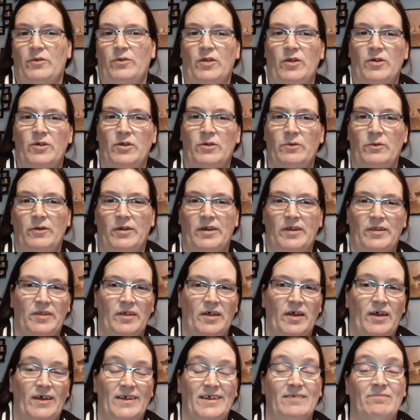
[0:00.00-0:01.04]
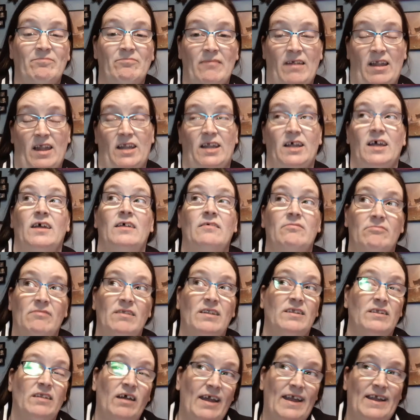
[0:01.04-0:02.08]
logo on it that I
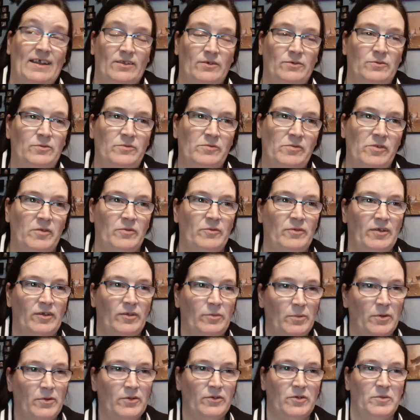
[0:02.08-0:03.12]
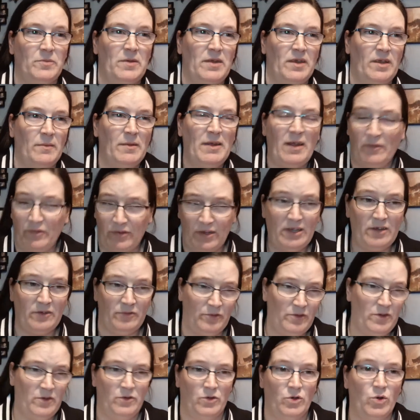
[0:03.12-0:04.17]
liked that that really spoke to me. I mean, I've seen a
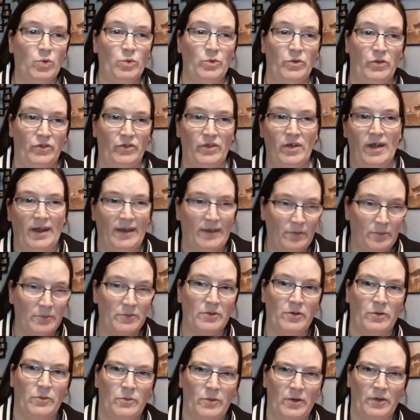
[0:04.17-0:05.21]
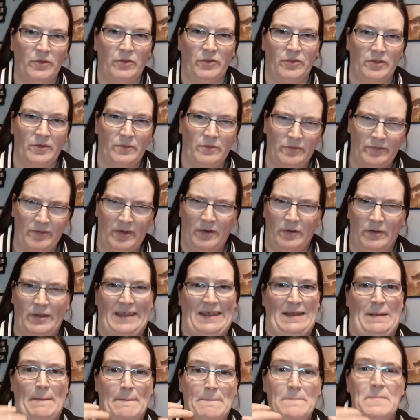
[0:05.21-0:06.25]
few cool designs, but not ones that felt
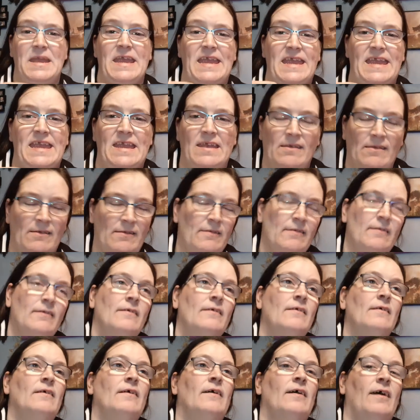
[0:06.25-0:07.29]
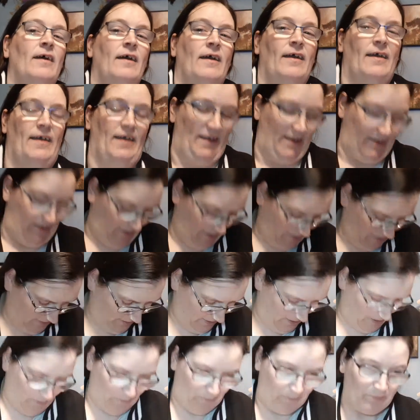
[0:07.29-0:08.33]
like me. Until
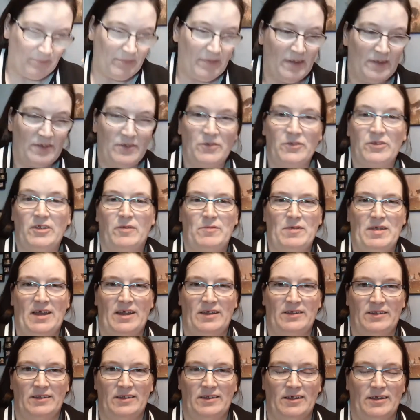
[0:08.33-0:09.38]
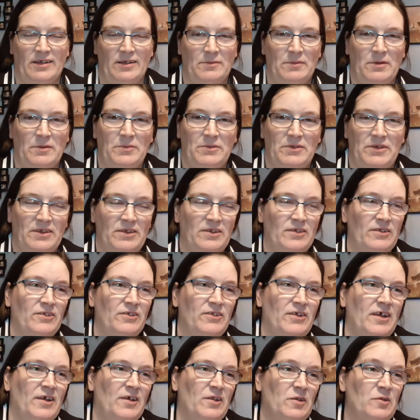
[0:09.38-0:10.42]
um until Zavvi had uh, a particular
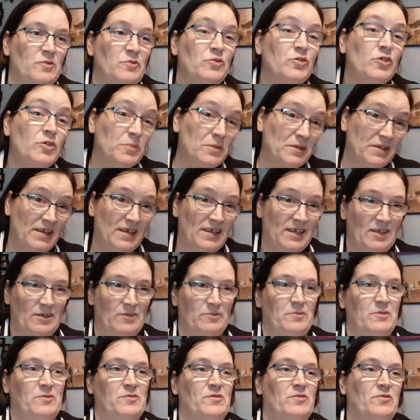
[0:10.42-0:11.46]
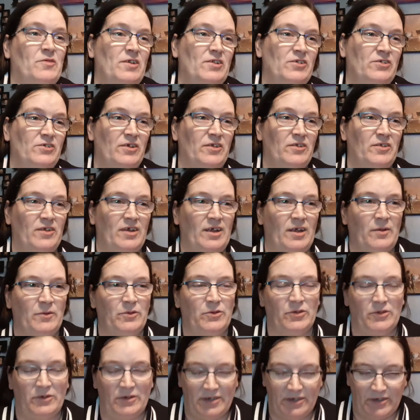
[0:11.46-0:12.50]
sale on for a particular movie franchise that I
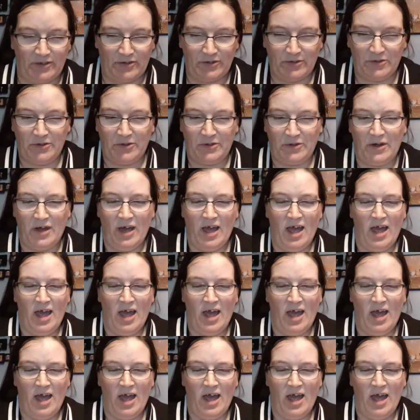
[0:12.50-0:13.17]
absolutely adore,